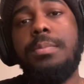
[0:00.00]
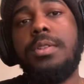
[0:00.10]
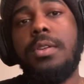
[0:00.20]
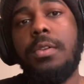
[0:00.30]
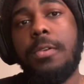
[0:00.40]

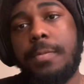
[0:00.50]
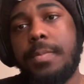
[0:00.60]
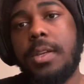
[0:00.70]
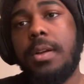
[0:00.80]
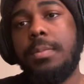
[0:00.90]
So,
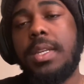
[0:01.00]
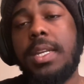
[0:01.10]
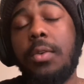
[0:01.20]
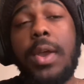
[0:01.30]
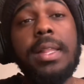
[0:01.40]
you know what I'm
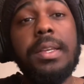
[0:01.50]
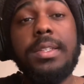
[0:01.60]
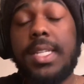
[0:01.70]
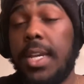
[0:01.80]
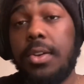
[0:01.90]
saying? And Rei
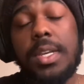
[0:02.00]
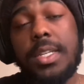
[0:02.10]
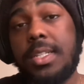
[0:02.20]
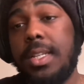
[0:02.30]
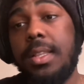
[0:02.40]
looks
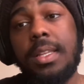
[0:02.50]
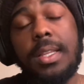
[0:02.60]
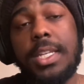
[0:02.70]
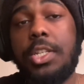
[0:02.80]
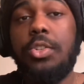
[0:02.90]
serious. He looked
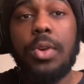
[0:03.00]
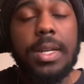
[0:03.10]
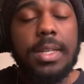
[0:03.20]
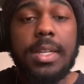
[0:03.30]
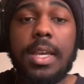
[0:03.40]
like she's
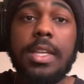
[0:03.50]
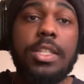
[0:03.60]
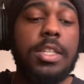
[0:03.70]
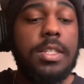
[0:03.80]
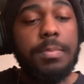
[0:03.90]

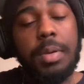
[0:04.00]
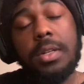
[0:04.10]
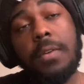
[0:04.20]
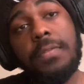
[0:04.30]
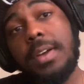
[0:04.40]
putting
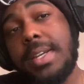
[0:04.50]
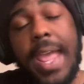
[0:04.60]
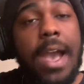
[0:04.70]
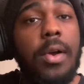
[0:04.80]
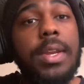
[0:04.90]
her foot
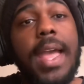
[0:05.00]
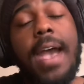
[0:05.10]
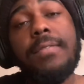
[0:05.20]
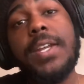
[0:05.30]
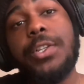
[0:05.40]
down and
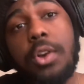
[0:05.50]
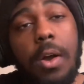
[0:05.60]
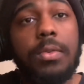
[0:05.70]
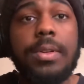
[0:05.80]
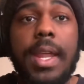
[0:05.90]
having a
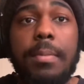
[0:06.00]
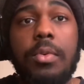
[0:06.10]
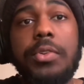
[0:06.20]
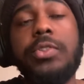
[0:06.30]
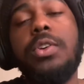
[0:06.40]
talk with that
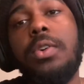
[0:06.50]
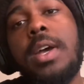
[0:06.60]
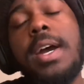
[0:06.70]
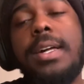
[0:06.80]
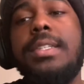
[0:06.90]
boy. So
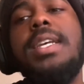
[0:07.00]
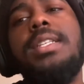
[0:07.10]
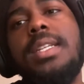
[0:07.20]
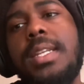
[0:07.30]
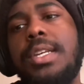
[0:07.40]
let's get
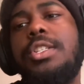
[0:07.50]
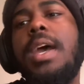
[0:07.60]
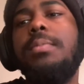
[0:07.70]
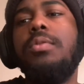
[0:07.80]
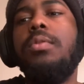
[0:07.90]
into the next
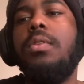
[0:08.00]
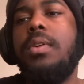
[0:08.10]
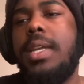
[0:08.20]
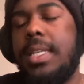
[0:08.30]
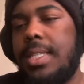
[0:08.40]
chapter. We're going
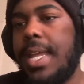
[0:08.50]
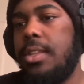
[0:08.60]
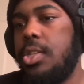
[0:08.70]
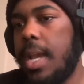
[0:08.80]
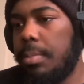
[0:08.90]
to get
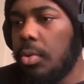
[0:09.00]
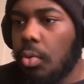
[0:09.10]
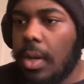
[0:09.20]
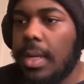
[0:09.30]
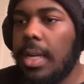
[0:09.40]
that chapter
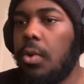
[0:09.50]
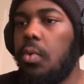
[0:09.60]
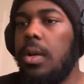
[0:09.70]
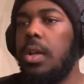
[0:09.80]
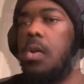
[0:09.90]

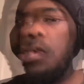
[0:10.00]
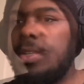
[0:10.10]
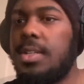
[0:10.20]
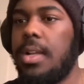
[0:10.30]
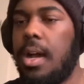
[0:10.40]
301 going.
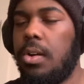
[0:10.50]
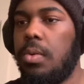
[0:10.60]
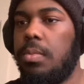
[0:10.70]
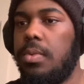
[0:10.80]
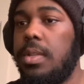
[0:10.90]
It's
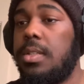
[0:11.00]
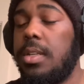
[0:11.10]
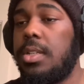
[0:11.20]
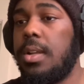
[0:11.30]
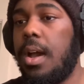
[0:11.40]

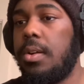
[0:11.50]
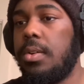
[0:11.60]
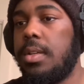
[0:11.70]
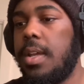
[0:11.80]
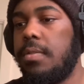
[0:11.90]
such an
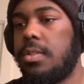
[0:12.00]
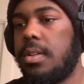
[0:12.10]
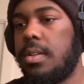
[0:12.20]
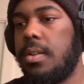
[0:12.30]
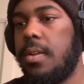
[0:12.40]
honor, Endeavor, son.